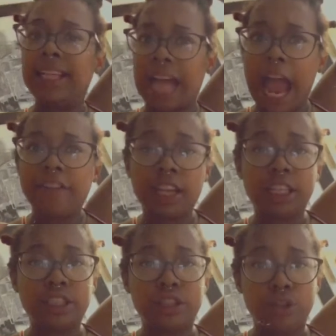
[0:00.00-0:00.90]
after
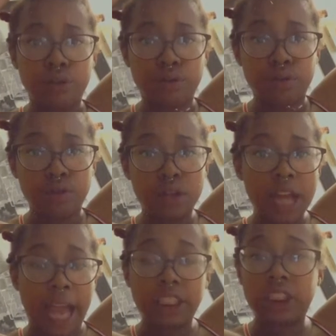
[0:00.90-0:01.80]
this dude,
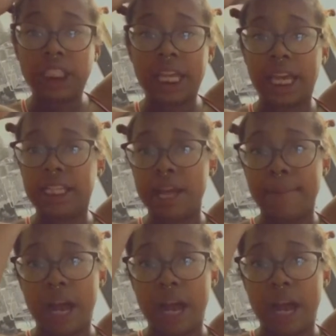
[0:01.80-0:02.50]
after she kicked him out or